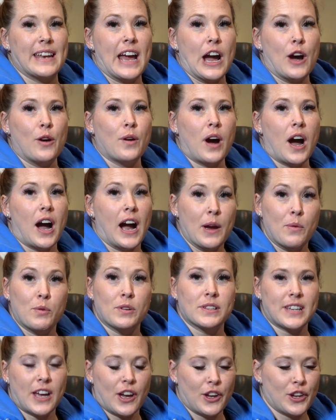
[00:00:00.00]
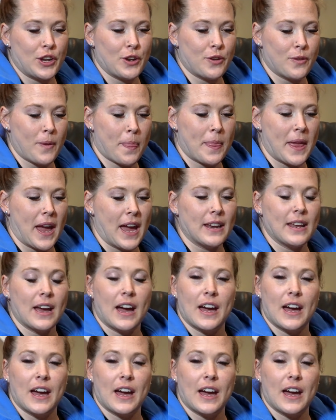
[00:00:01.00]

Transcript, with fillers: Now, I will tell you that